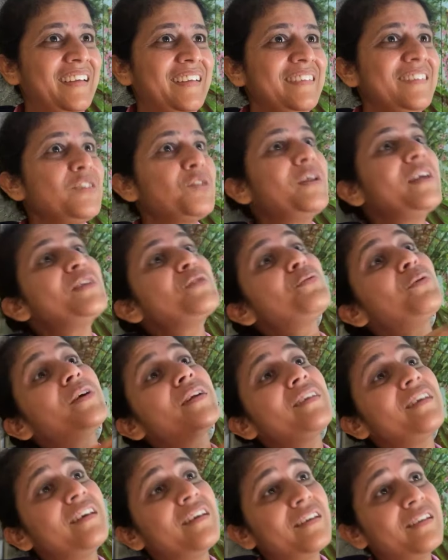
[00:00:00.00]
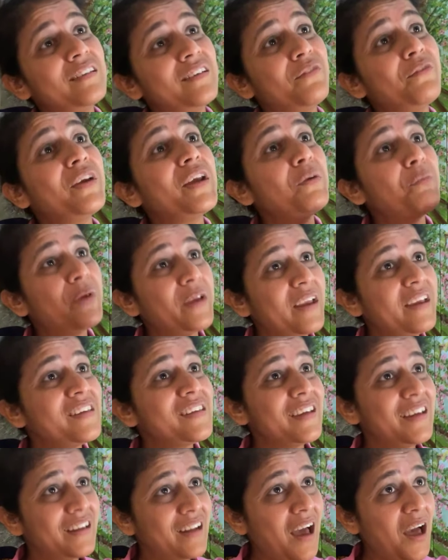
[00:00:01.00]
So that's what the way we
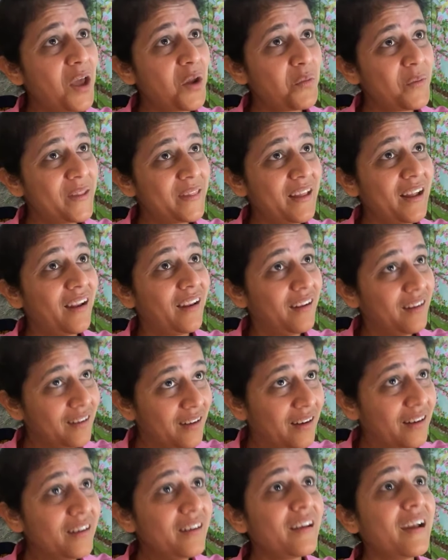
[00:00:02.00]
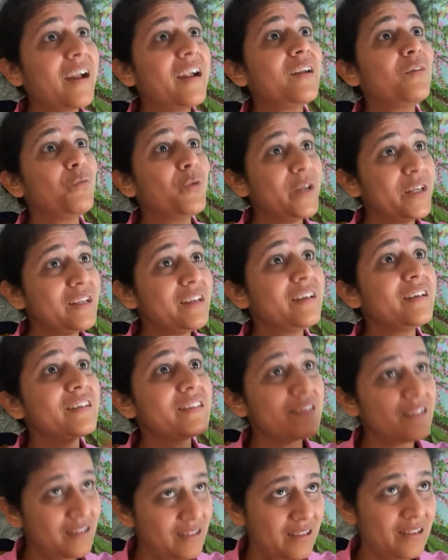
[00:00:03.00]
in Ayurveda learned and we
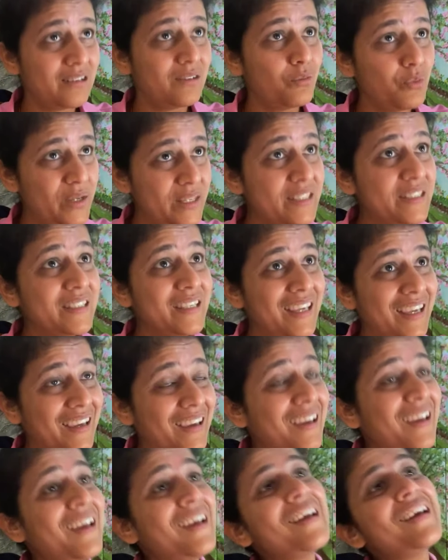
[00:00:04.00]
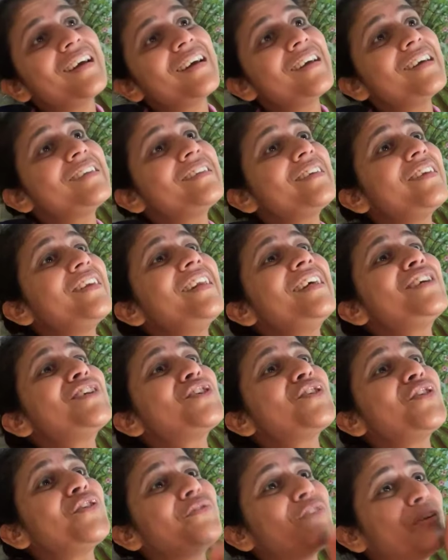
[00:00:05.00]
see is
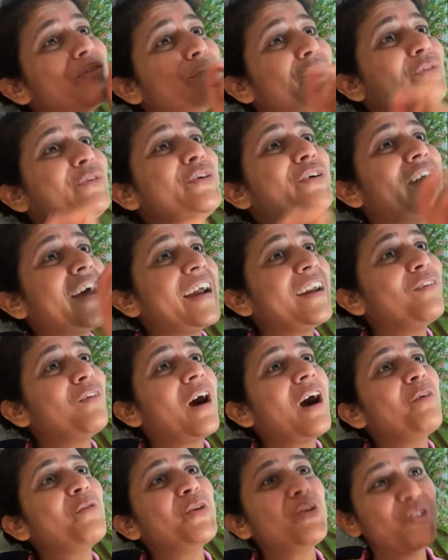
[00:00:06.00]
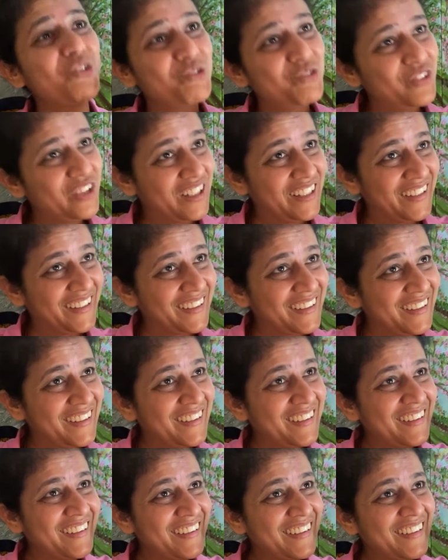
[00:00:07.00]
relation of the food and how you're feeling.
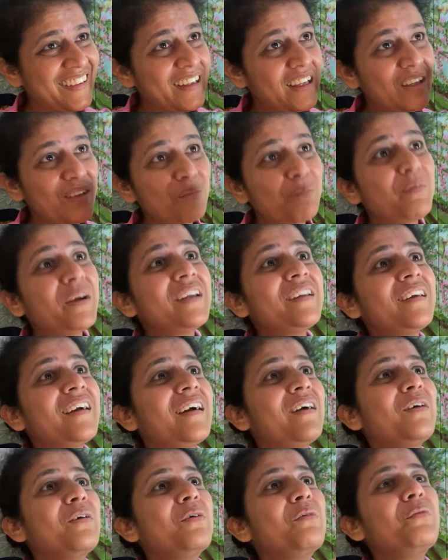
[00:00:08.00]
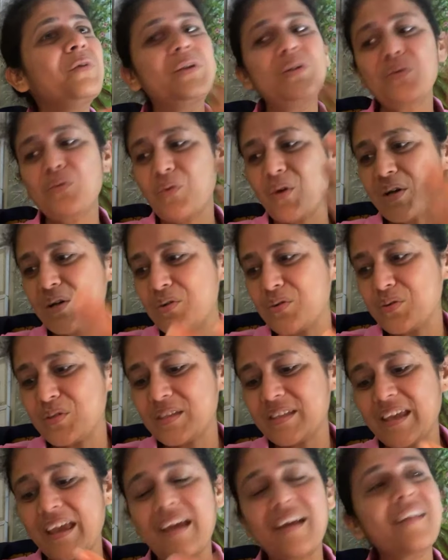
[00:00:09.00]
But we don't want to
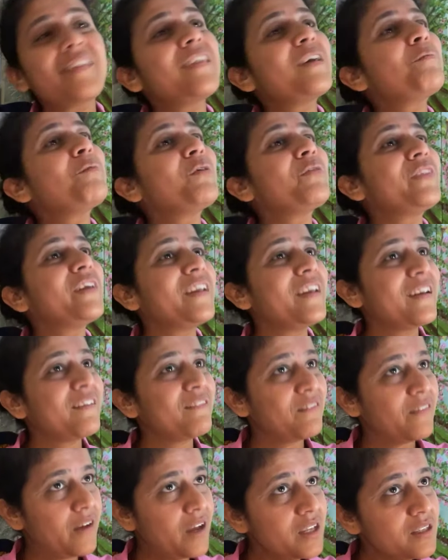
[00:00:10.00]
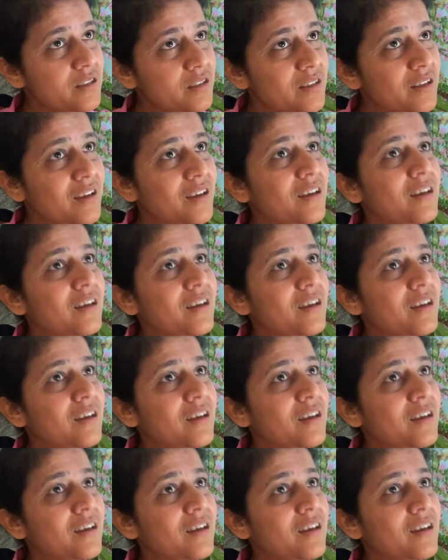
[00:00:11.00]
scare them on the day first.